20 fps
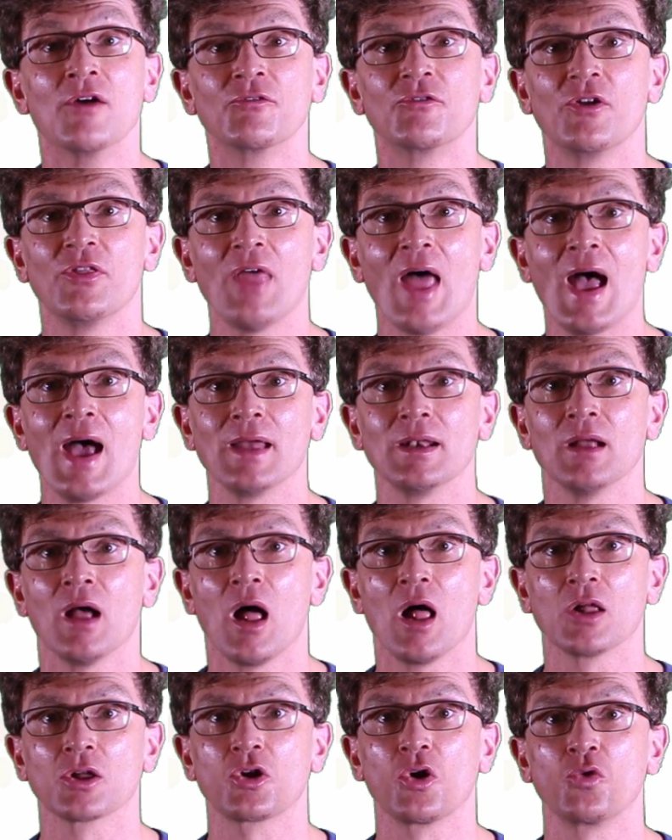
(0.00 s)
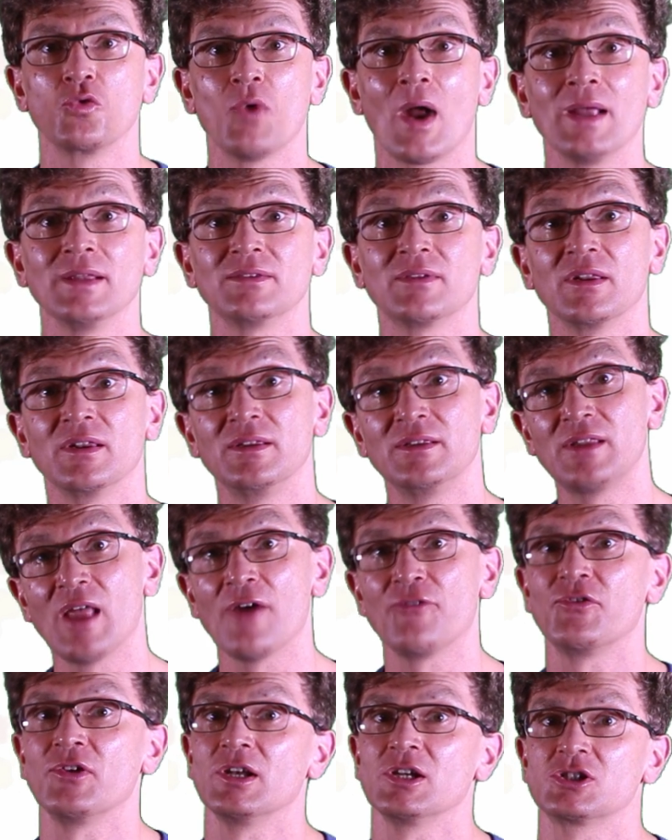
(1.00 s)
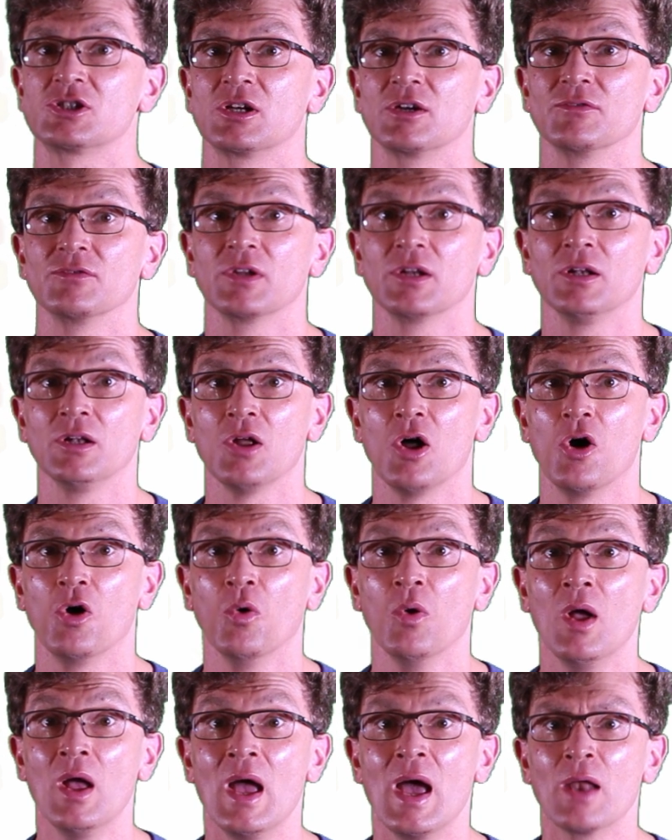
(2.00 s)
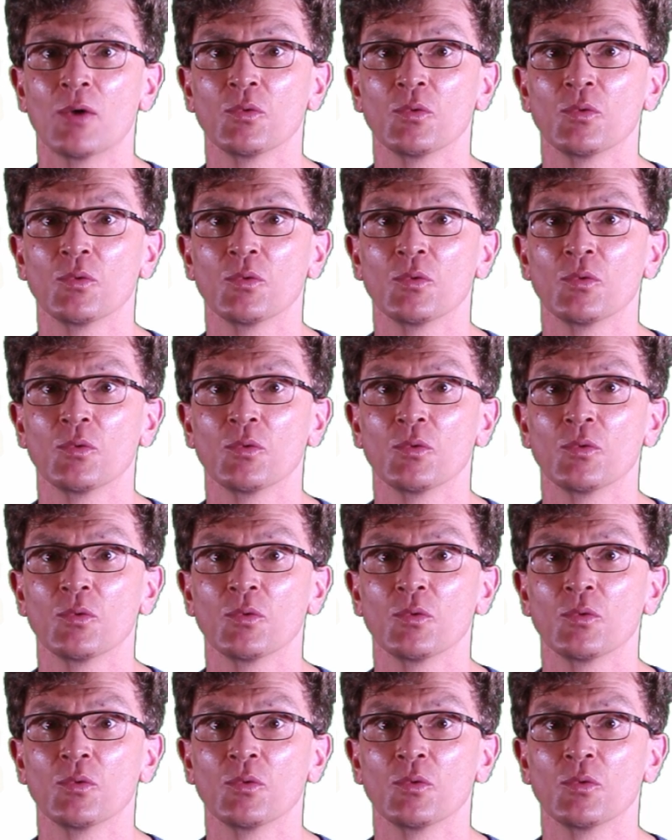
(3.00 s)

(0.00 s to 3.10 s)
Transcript: For that, I'll go right to the definition of little o,